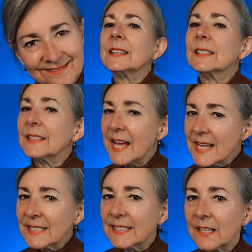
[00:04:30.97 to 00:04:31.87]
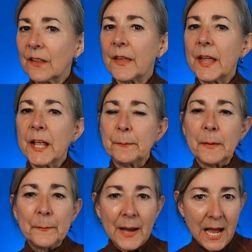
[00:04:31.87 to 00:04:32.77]
The last skill that has
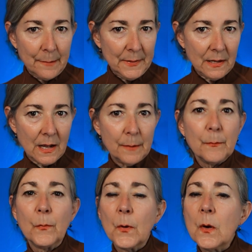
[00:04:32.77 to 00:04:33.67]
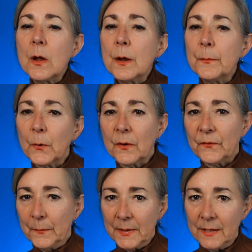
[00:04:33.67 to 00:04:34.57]
been popping up more and more
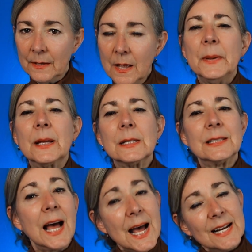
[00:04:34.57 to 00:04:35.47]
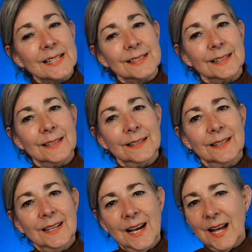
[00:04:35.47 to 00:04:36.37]
for me, because honestly,
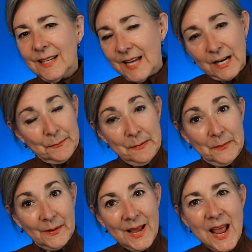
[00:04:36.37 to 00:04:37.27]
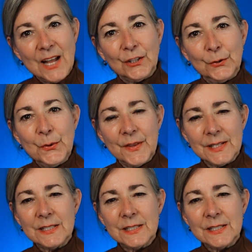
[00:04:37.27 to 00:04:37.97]
a lot of people can't do this